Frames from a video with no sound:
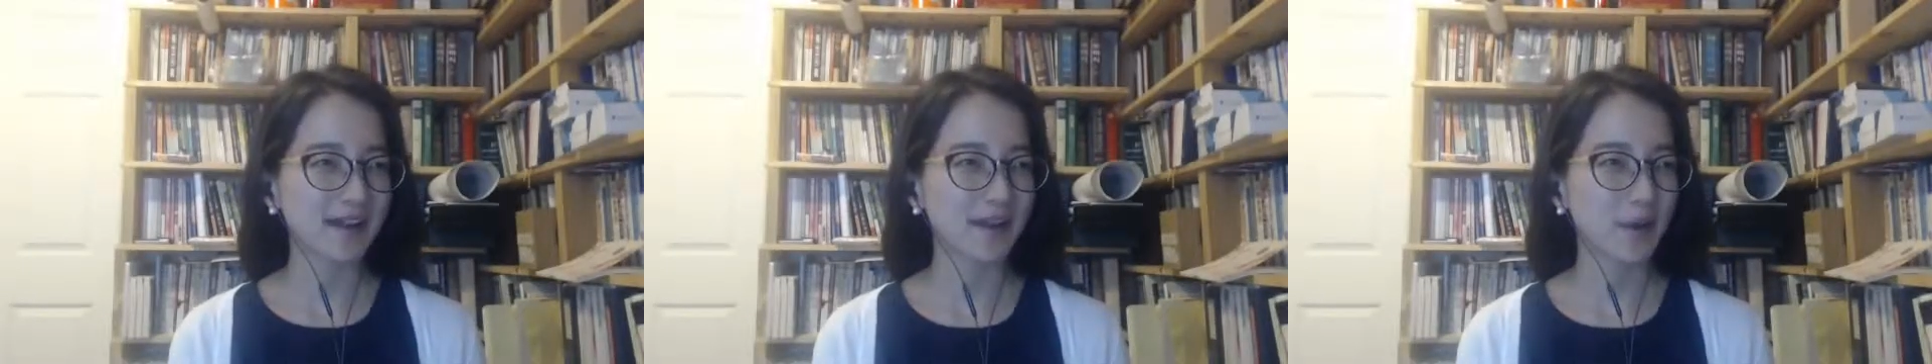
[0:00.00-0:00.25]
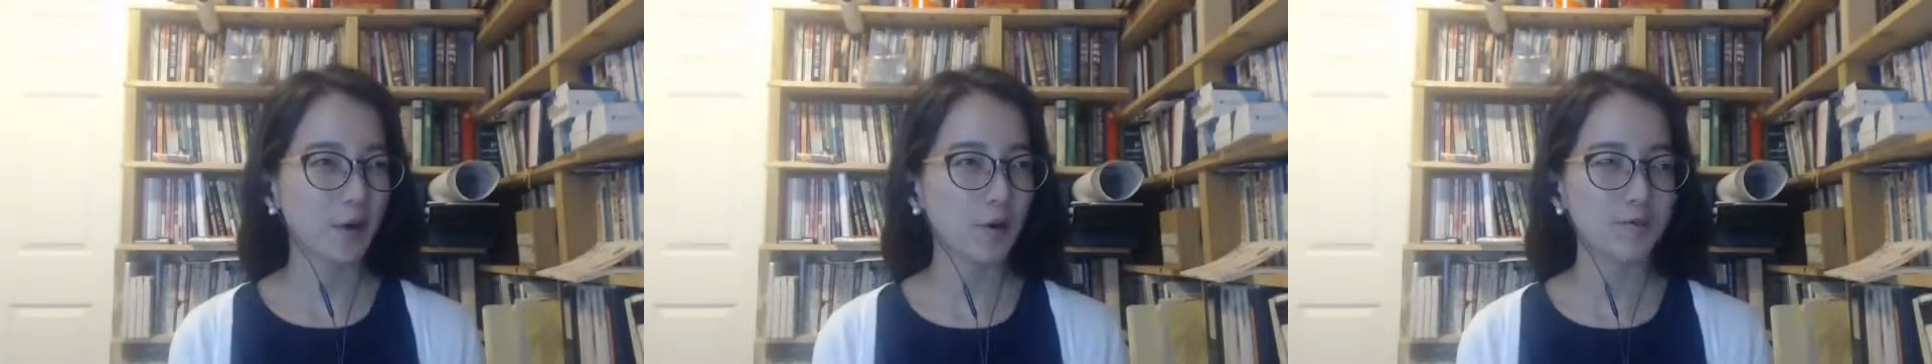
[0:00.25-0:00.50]
I
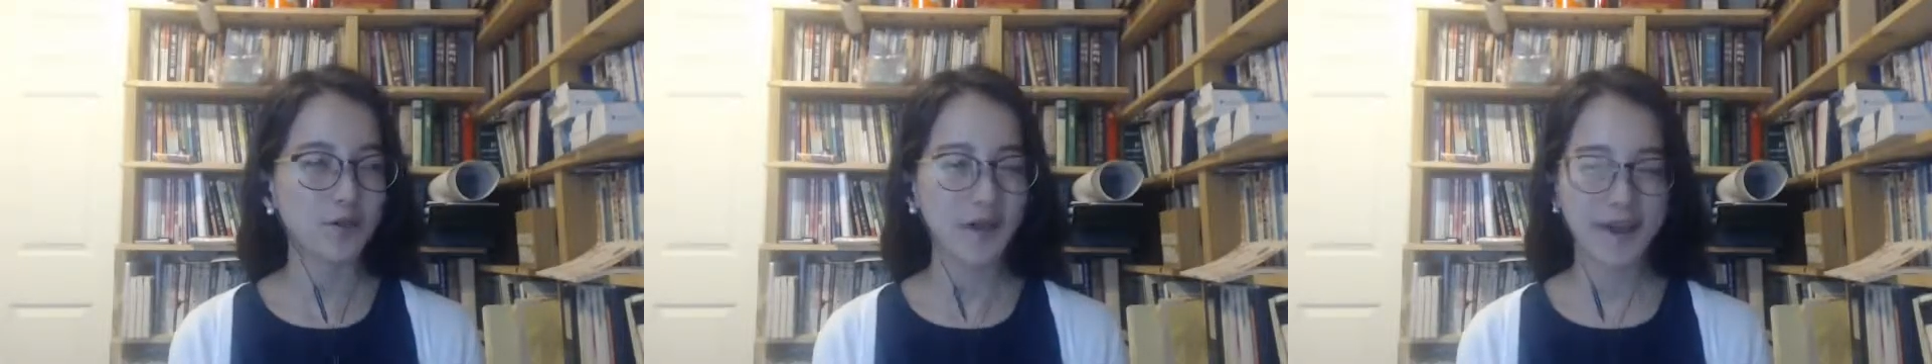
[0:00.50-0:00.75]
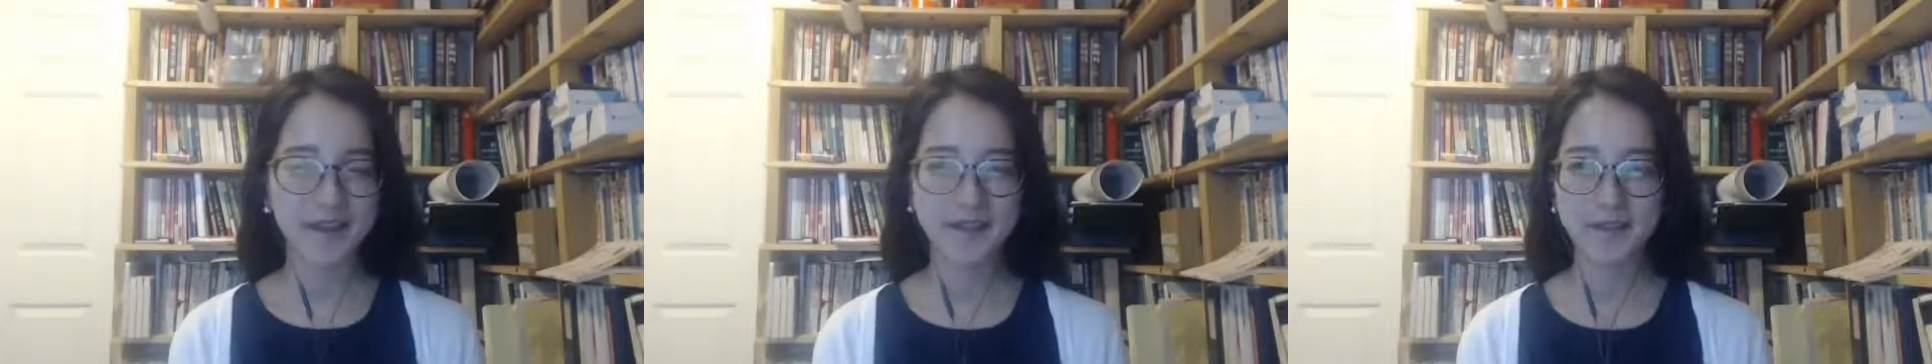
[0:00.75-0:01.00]
hope you
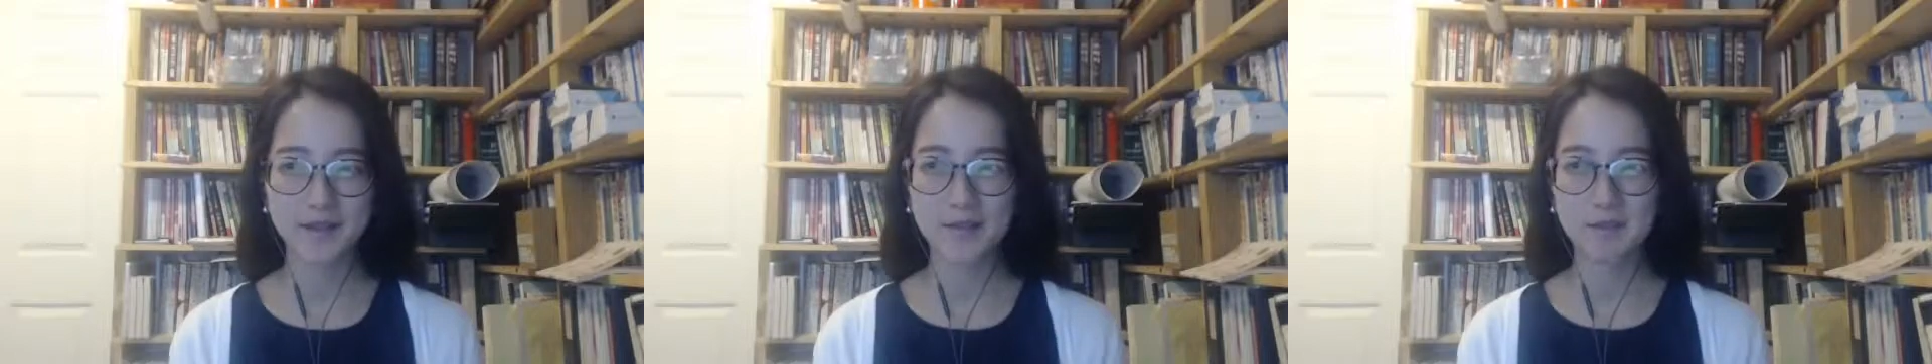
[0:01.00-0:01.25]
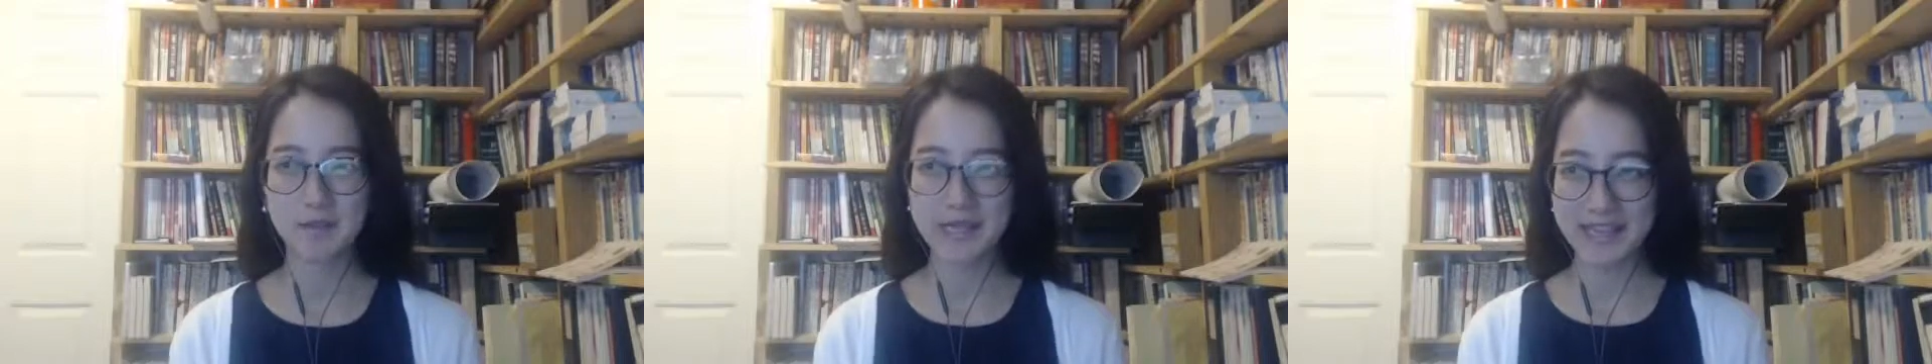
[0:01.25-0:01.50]
had a good
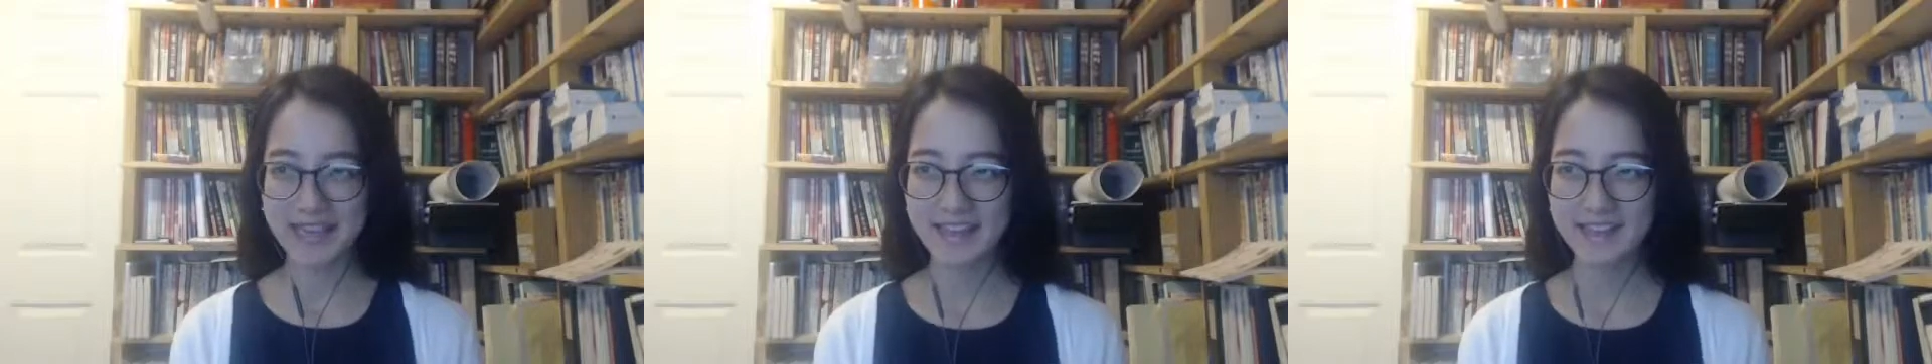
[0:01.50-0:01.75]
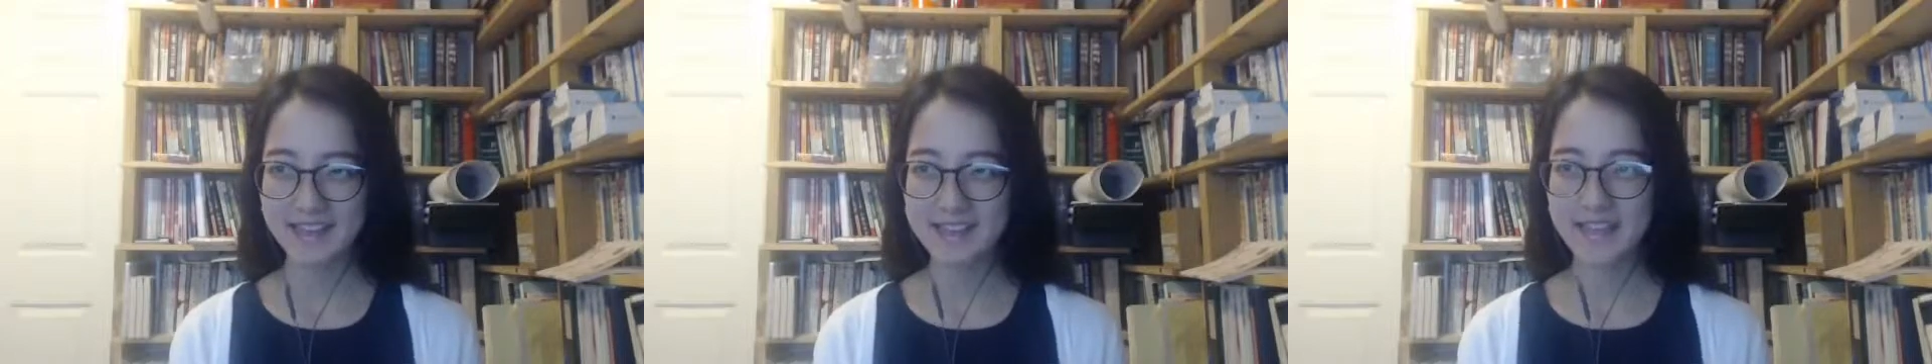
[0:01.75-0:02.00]

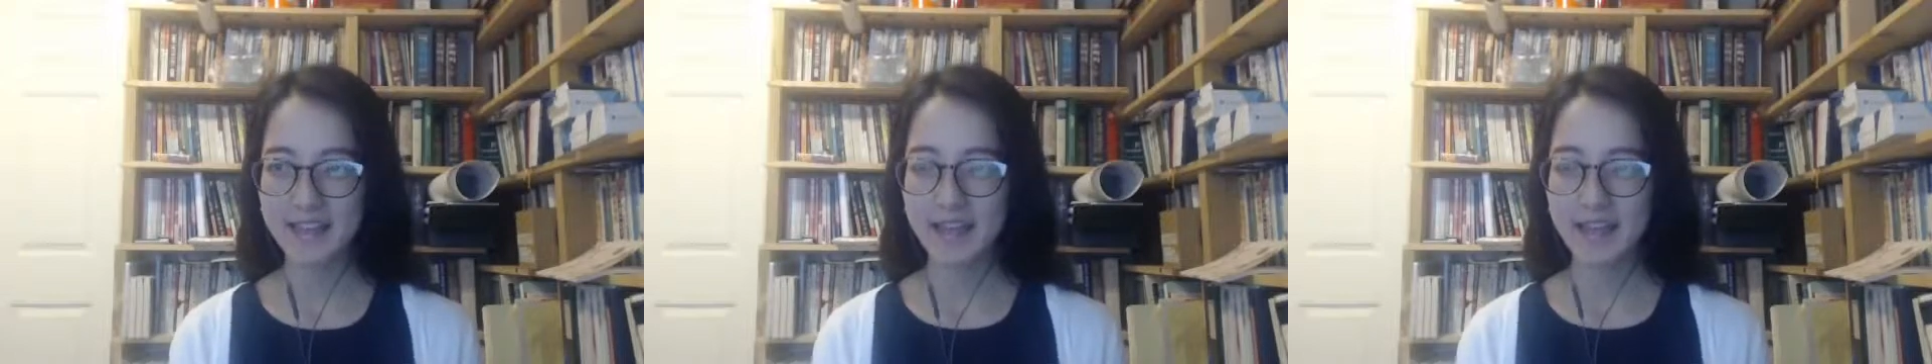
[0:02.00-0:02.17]
weekend.